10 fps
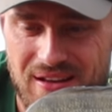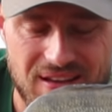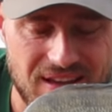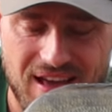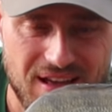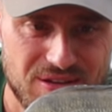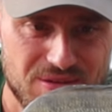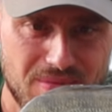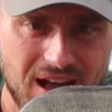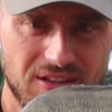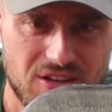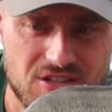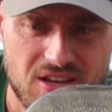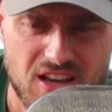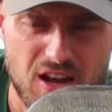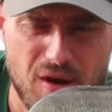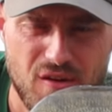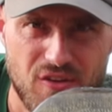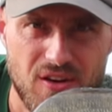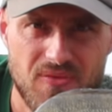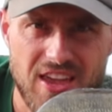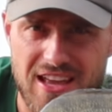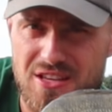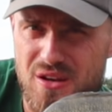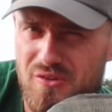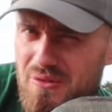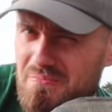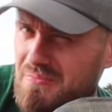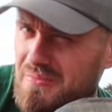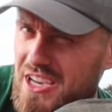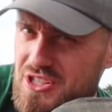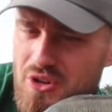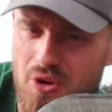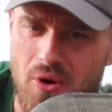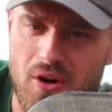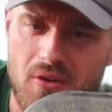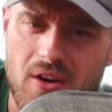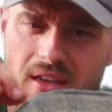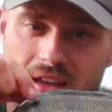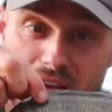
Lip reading: Yeah, just madness. Come over, hit into it, I thought, that's not quite right.